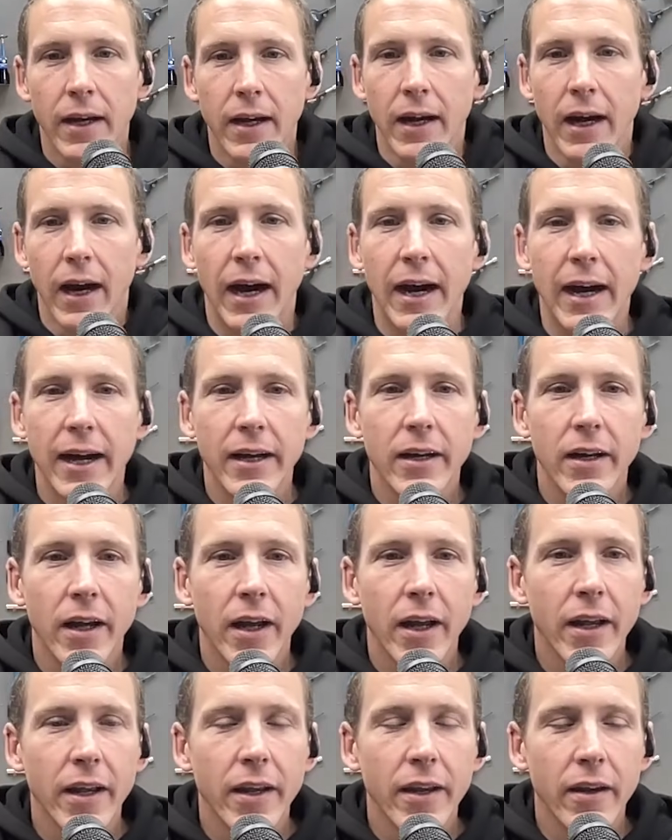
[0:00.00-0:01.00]
Uh
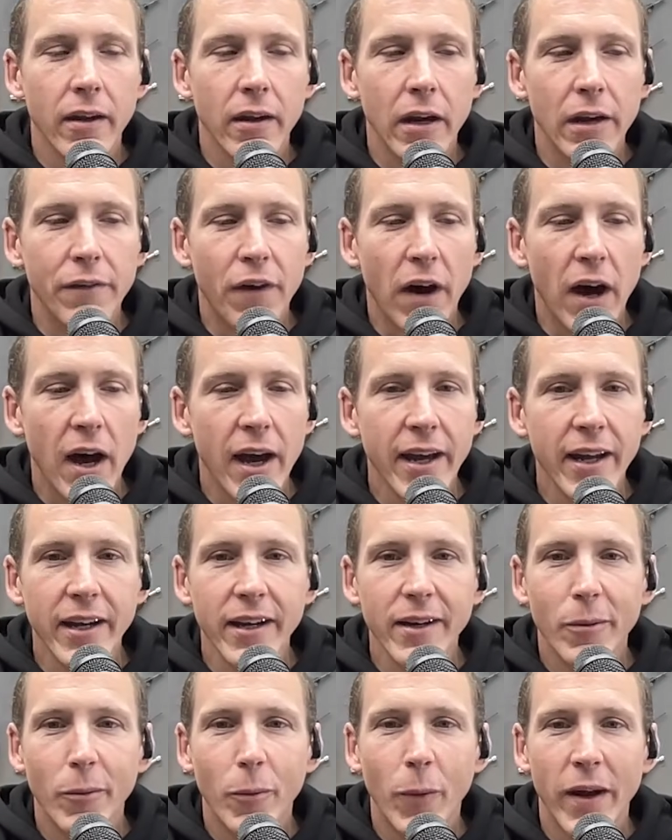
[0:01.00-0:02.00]
if I
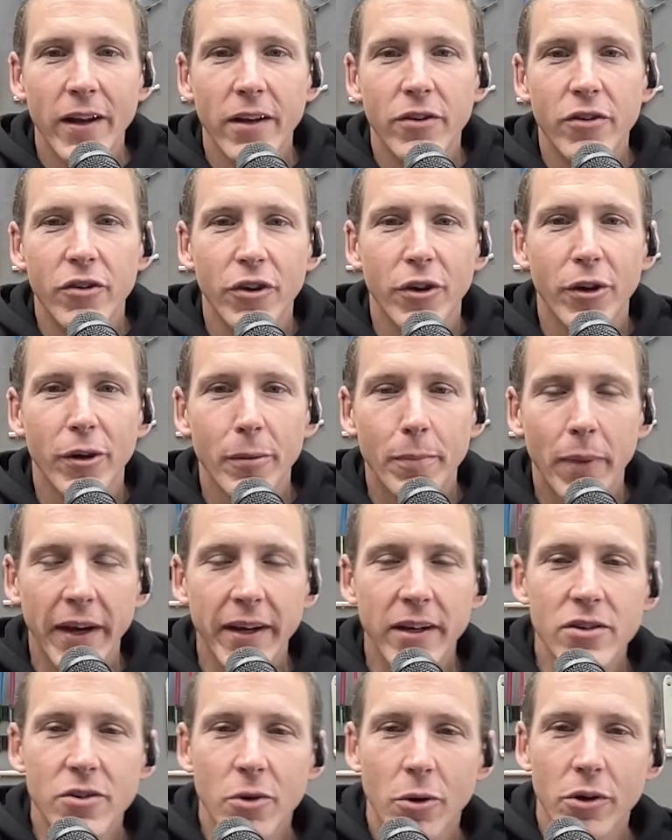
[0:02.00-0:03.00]
went into your bike
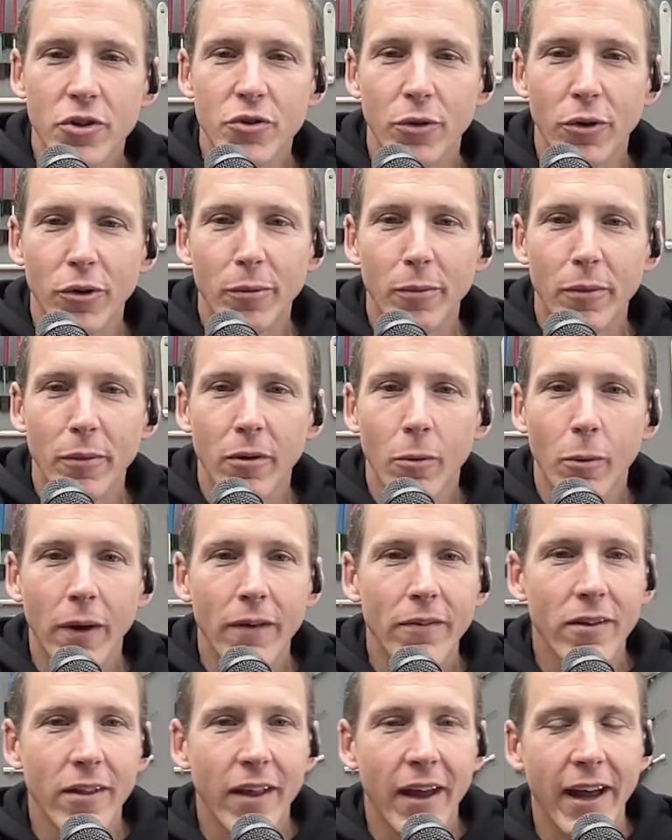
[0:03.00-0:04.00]
storage room or
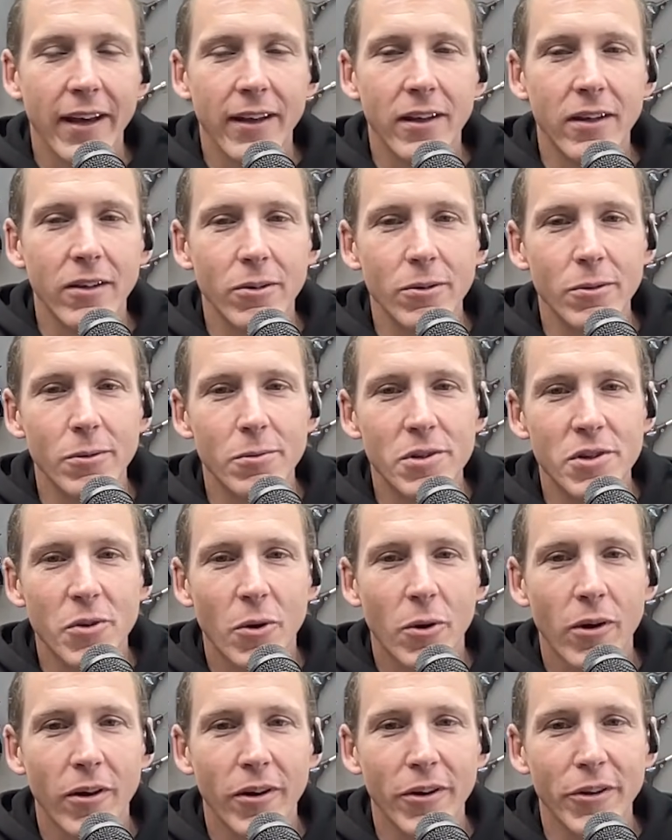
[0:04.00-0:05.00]
wherever the heck you
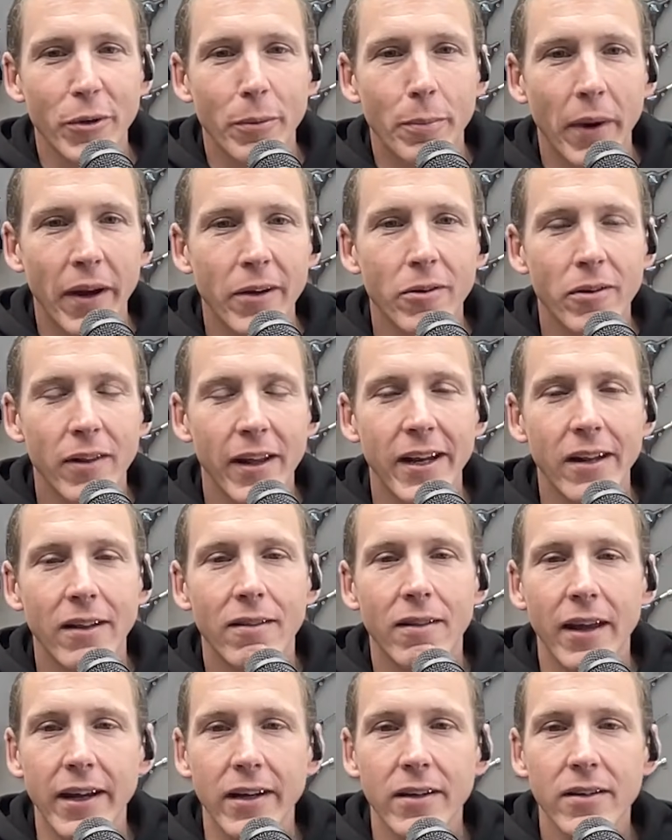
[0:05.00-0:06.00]
store all your bike related
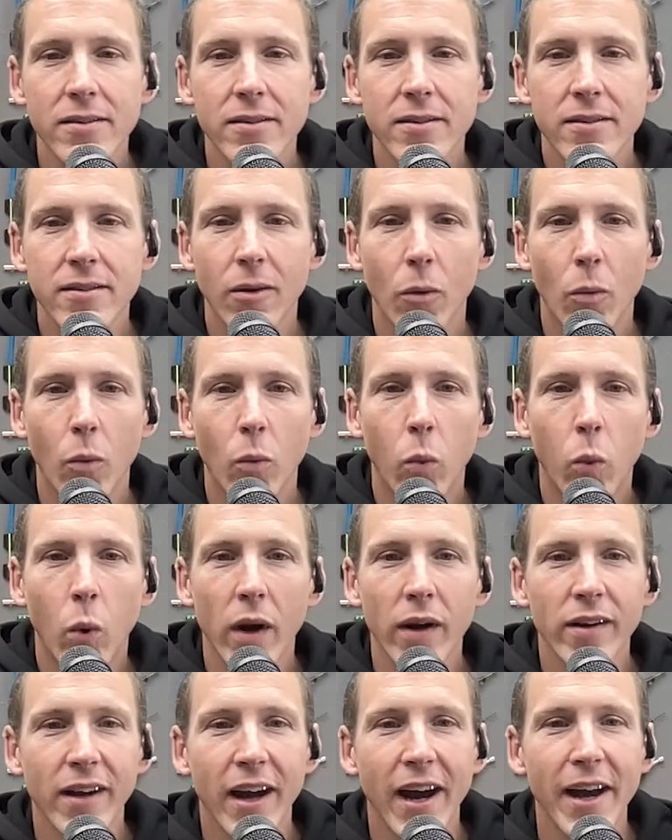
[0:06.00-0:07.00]
things, what
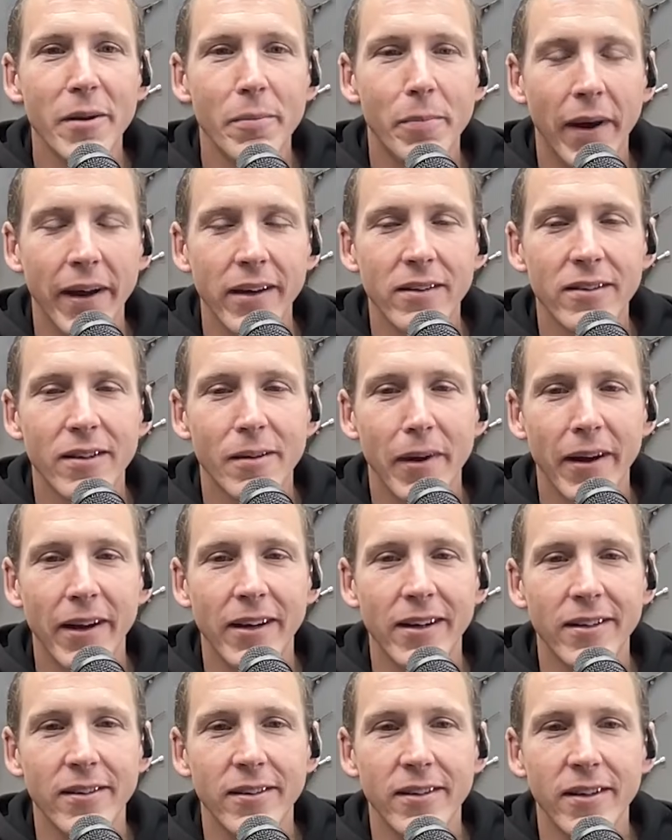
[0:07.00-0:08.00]
kind of bikes am I going
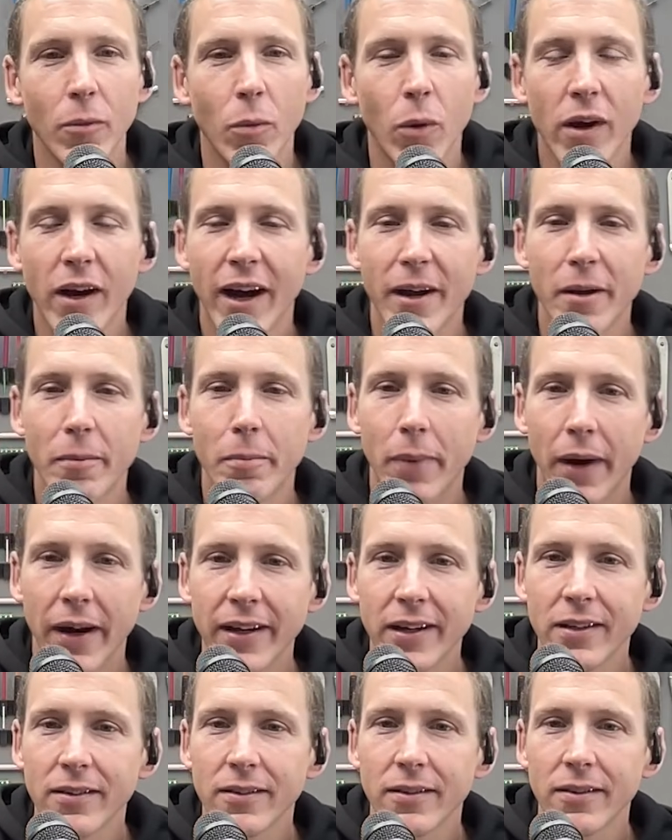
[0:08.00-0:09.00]
to see? What kind of
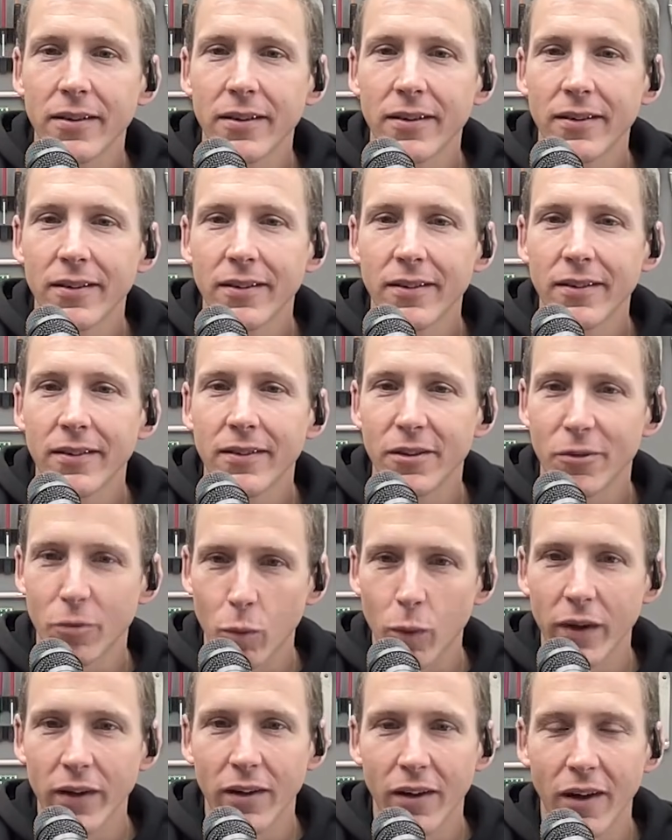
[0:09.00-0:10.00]
bikes does
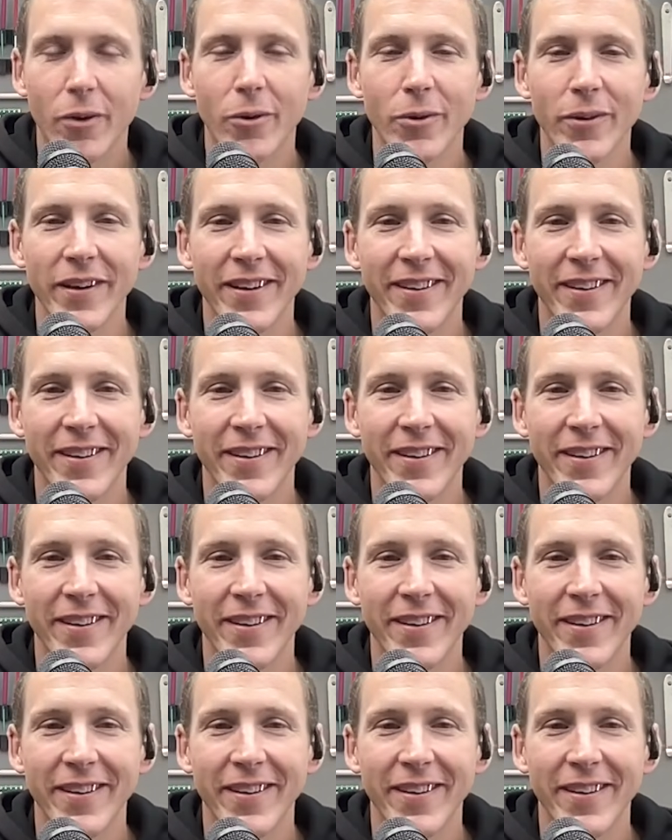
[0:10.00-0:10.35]
Will own?